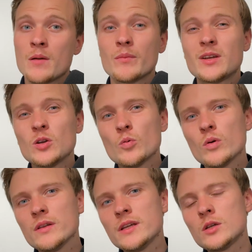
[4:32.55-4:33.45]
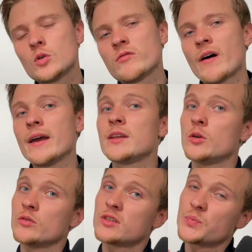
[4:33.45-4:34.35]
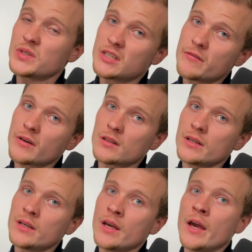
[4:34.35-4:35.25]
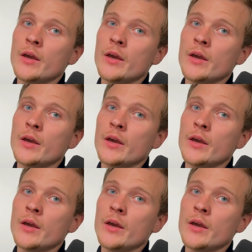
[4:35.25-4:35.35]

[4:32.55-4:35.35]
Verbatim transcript: but you will need to fine tune it specifically.